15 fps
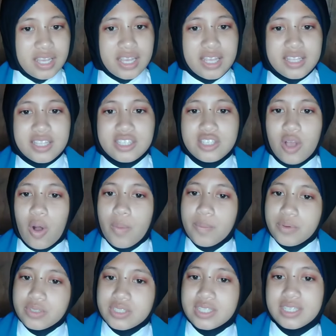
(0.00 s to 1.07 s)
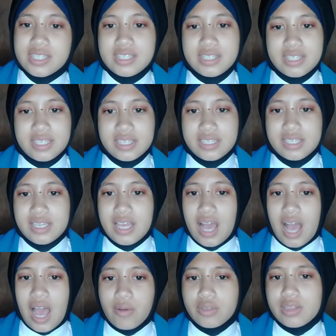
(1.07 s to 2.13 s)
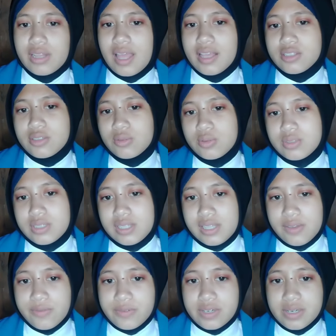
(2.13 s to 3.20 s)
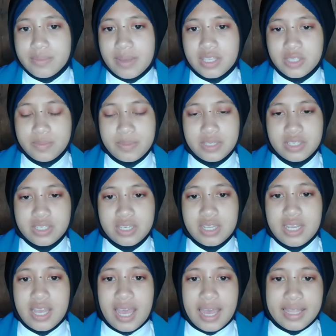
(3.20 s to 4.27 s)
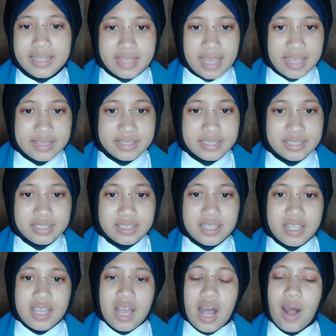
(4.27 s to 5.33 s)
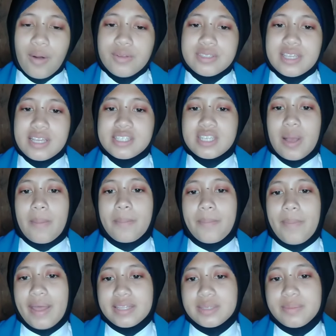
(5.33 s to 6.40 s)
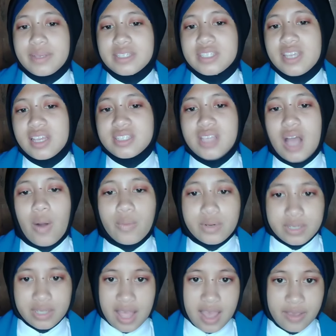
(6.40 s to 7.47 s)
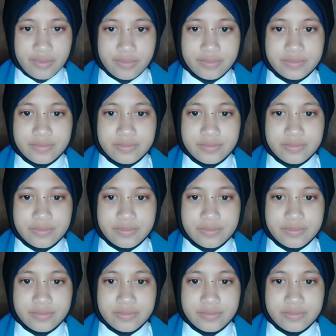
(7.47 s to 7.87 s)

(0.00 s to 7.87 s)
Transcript: in this opportunity, I would like to deliver my speech entitled, How Does a Pandemic Change Our Life?